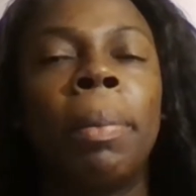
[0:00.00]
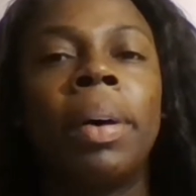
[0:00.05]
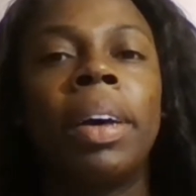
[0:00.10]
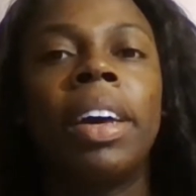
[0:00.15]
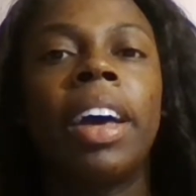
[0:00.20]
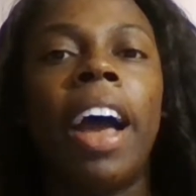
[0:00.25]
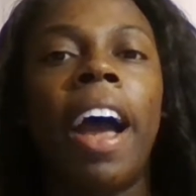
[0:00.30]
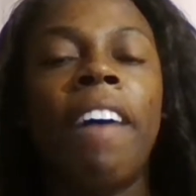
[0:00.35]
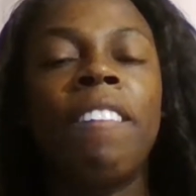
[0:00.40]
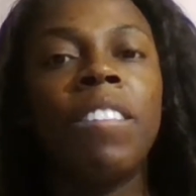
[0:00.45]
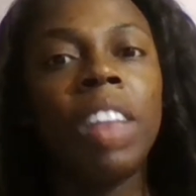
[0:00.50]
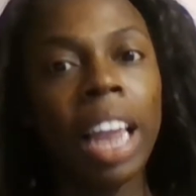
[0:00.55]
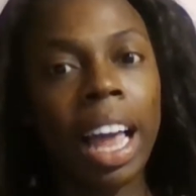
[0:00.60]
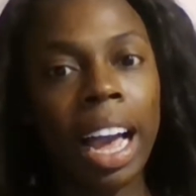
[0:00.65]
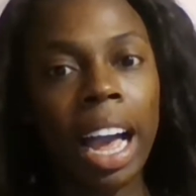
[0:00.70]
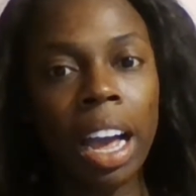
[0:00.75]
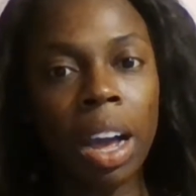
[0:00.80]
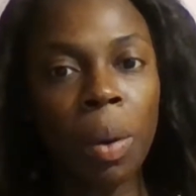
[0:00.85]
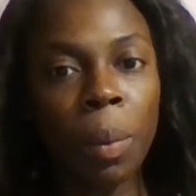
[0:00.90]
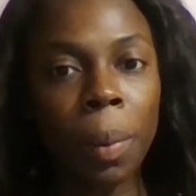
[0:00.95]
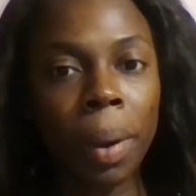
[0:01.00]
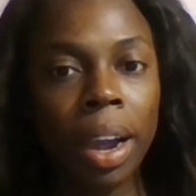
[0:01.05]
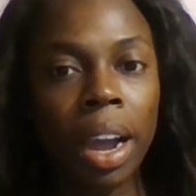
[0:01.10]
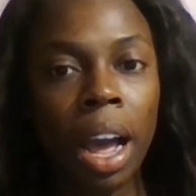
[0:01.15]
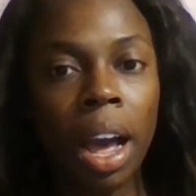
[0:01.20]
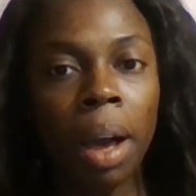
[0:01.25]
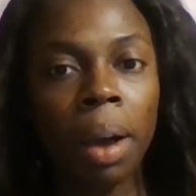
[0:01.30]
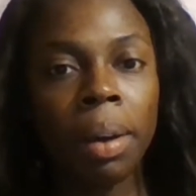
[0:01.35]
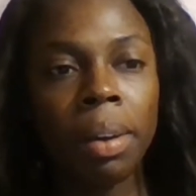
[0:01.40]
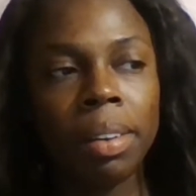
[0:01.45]
But I feel like I could work
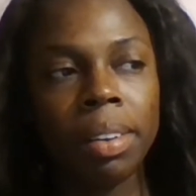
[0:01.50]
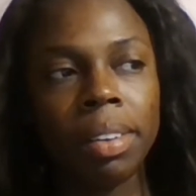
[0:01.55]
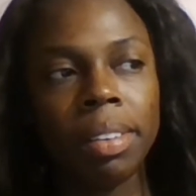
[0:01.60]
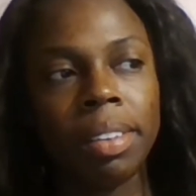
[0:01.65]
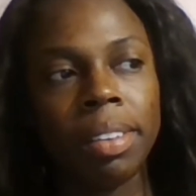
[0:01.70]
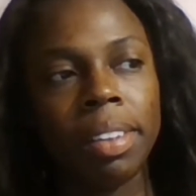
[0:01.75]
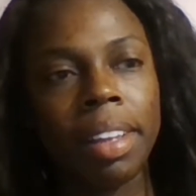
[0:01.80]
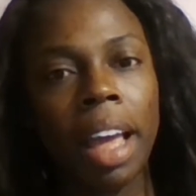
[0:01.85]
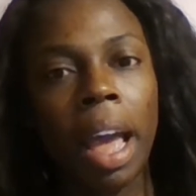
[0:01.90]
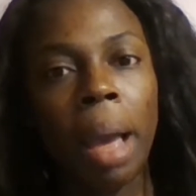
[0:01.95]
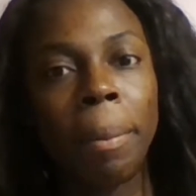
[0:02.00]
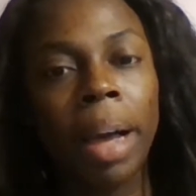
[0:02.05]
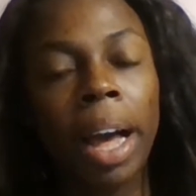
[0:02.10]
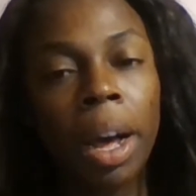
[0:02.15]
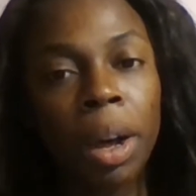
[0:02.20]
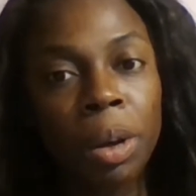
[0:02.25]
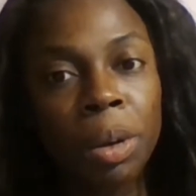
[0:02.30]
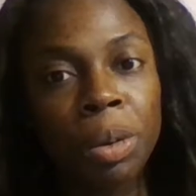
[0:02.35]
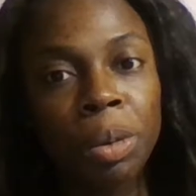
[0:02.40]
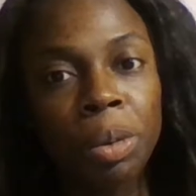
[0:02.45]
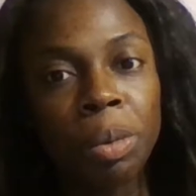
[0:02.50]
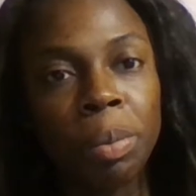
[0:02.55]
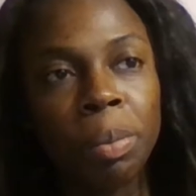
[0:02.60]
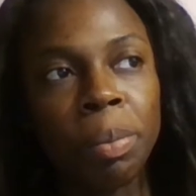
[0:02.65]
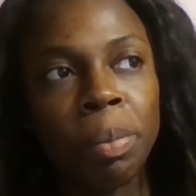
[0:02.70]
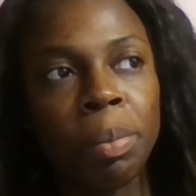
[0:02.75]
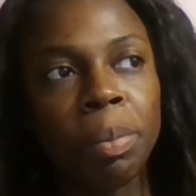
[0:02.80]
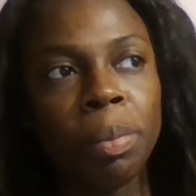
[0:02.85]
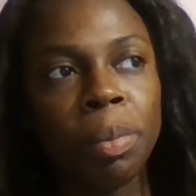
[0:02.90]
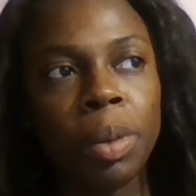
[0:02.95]
out at my
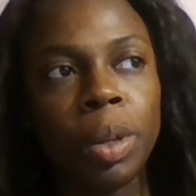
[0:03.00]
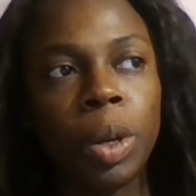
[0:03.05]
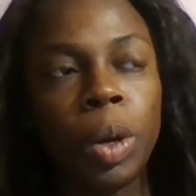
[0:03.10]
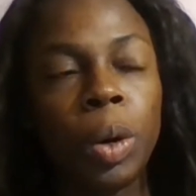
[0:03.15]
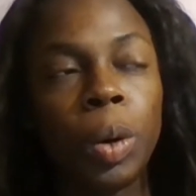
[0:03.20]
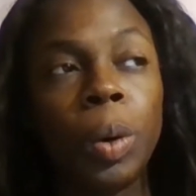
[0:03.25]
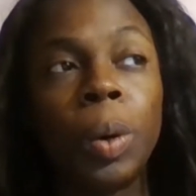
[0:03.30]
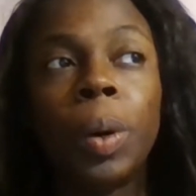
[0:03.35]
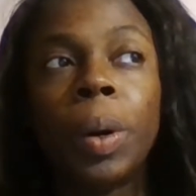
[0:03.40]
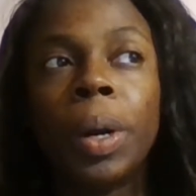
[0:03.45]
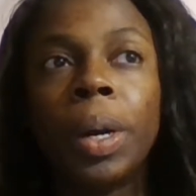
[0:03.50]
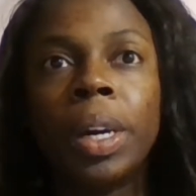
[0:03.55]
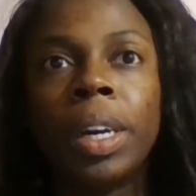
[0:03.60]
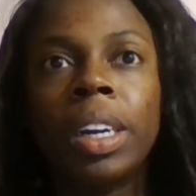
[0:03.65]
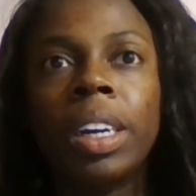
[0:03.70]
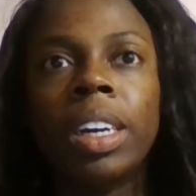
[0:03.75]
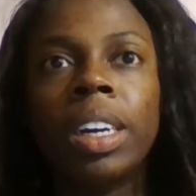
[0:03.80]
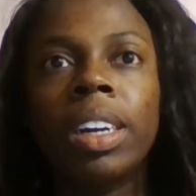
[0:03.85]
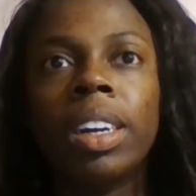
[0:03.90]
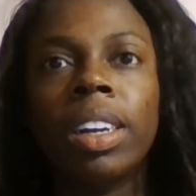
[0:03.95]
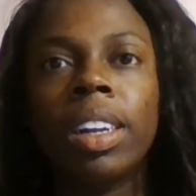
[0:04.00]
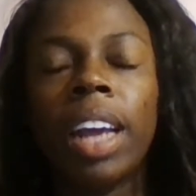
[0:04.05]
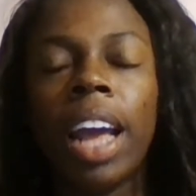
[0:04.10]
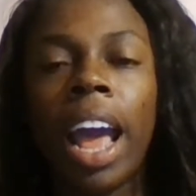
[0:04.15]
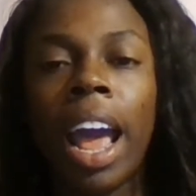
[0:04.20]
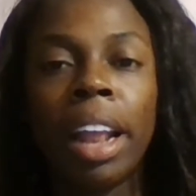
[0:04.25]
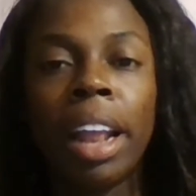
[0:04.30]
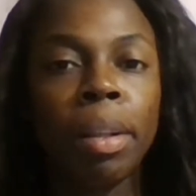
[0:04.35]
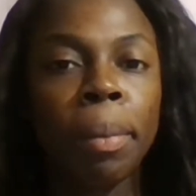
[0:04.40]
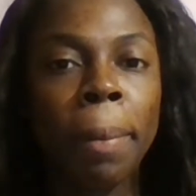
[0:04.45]
home or
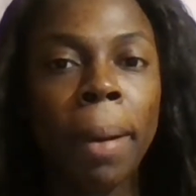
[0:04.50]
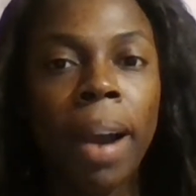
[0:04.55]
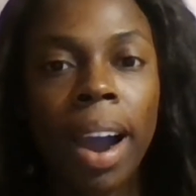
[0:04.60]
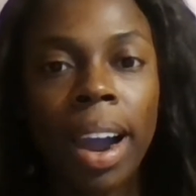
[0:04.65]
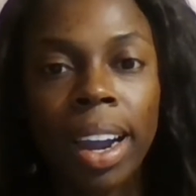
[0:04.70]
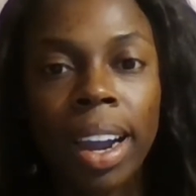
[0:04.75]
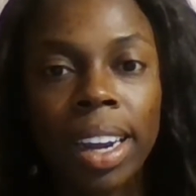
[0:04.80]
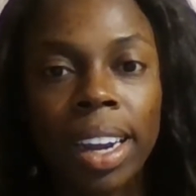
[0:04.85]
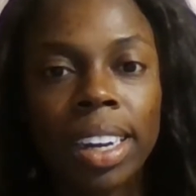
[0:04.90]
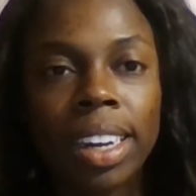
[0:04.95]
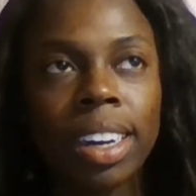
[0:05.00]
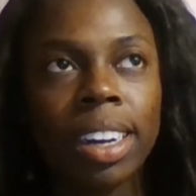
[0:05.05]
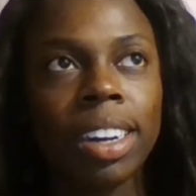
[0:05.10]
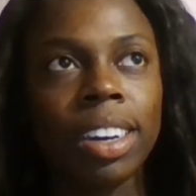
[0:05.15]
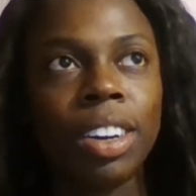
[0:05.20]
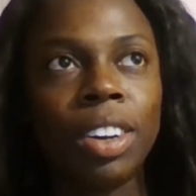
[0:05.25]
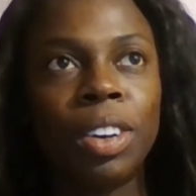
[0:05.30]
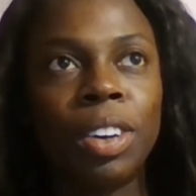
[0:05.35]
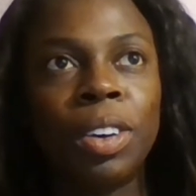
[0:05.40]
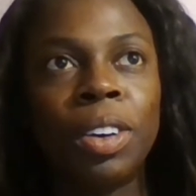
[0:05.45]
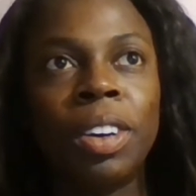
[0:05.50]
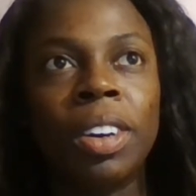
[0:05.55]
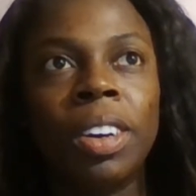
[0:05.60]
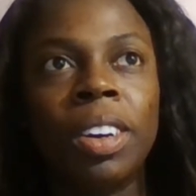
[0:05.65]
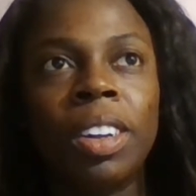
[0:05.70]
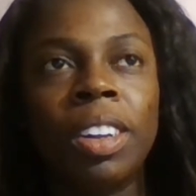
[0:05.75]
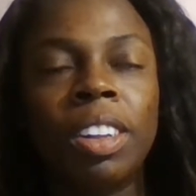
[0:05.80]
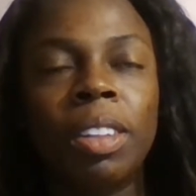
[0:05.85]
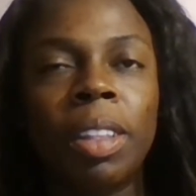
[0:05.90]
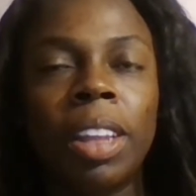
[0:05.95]
at the park
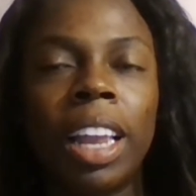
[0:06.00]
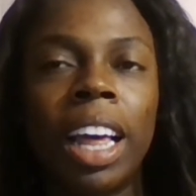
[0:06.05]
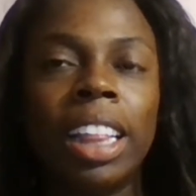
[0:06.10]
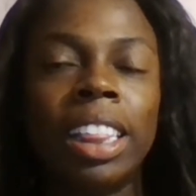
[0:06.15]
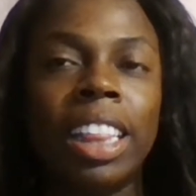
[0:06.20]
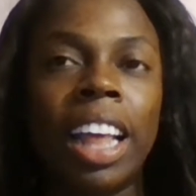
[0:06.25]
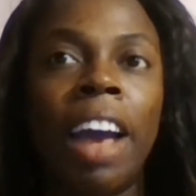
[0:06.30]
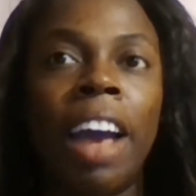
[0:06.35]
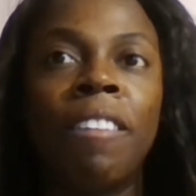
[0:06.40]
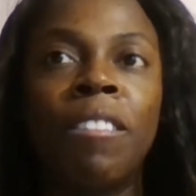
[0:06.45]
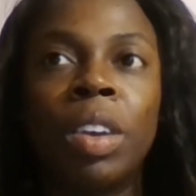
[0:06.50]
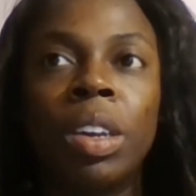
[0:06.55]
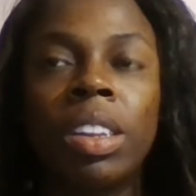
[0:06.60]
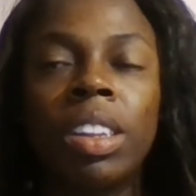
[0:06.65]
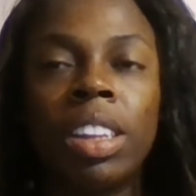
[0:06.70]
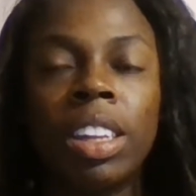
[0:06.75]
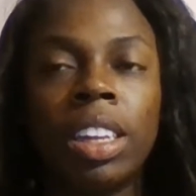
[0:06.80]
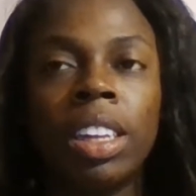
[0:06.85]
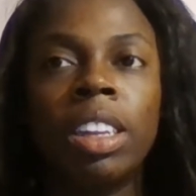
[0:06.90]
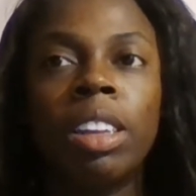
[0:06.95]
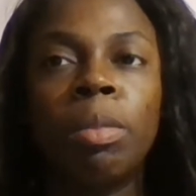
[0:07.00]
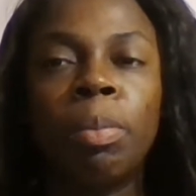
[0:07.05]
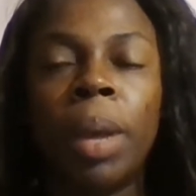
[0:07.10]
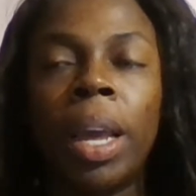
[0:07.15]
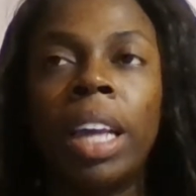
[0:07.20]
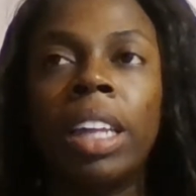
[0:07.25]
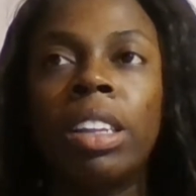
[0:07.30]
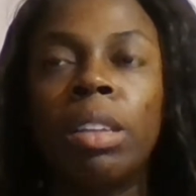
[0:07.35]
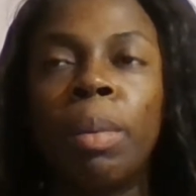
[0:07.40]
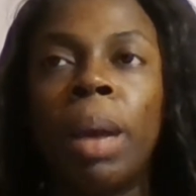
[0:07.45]
or something like that versus
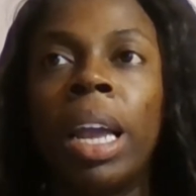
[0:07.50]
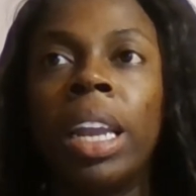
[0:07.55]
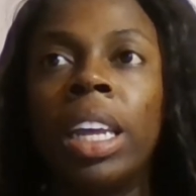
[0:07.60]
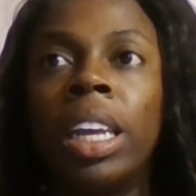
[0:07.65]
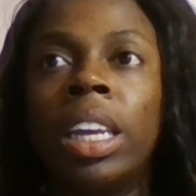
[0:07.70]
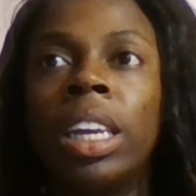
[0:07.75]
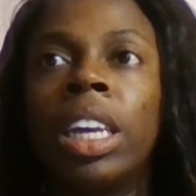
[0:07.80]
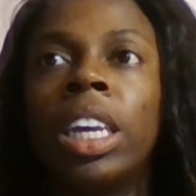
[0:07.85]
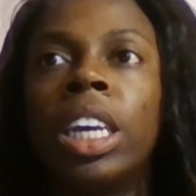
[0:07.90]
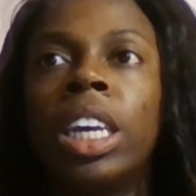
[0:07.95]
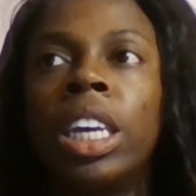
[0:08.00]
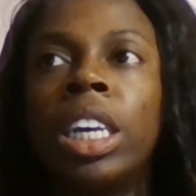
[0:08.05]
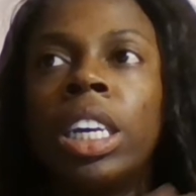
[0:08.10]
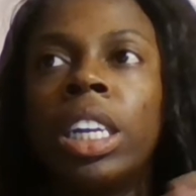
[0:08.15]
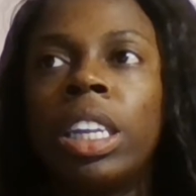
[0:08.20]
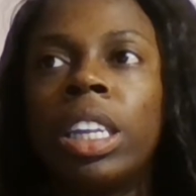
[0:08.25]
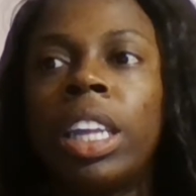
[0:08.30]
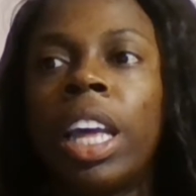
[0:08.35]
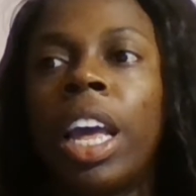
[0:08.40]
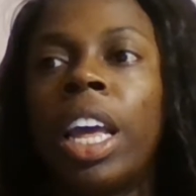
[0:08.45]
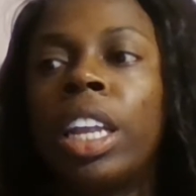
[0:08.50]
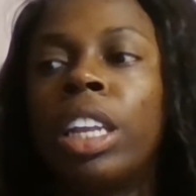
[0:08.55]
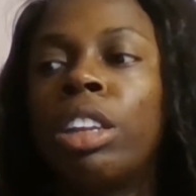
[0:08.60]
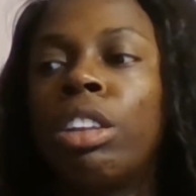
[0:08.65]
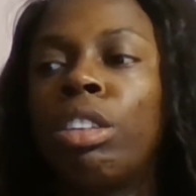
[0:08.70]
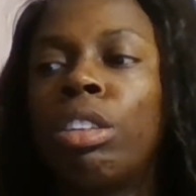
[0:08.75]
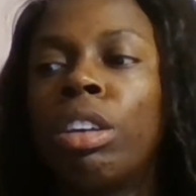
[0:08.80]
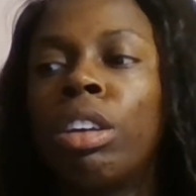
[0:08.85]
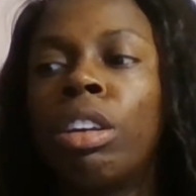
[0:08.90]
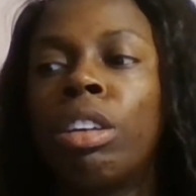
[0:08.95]
paying somebody ten
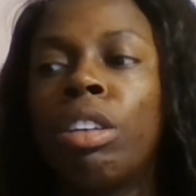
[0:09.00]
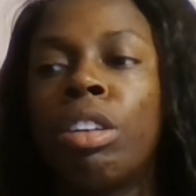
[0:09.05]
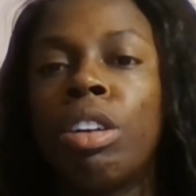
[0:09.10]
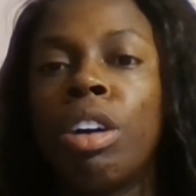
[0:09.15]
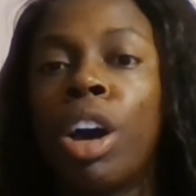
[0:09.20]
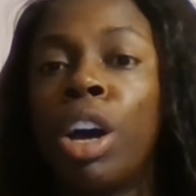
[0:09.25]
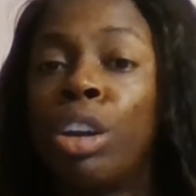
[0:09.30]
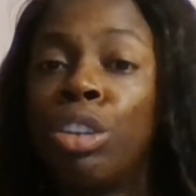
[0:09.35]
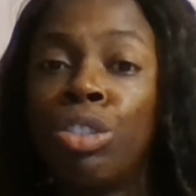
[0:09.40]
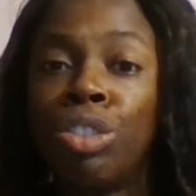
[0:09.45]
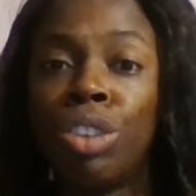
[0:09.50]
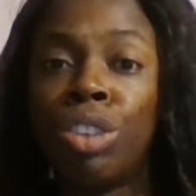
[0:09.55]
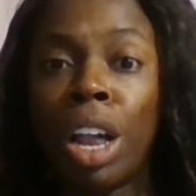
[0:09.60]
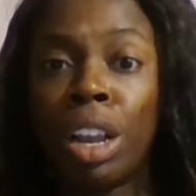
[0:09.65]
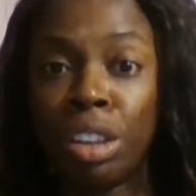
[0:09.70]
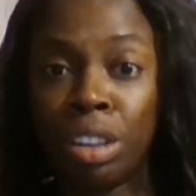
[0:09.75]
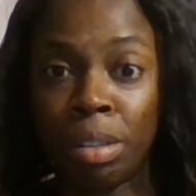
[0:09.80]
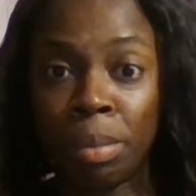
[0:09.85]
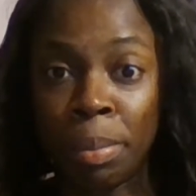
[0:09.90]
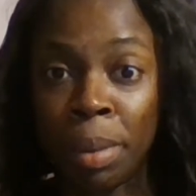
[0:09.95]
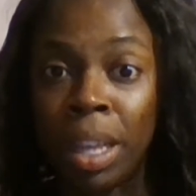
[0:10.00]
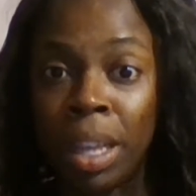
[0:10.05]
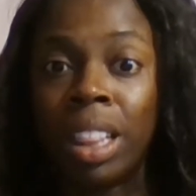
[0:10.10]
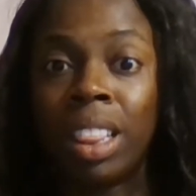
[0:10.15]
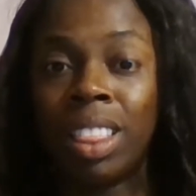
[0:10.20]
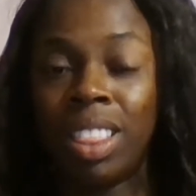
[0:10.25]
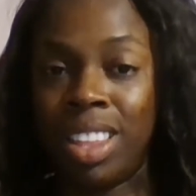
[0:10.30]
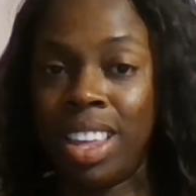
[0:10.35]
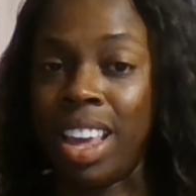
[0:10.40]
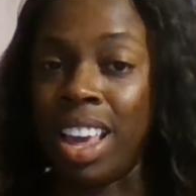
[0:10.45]
to a hundred dollars a month.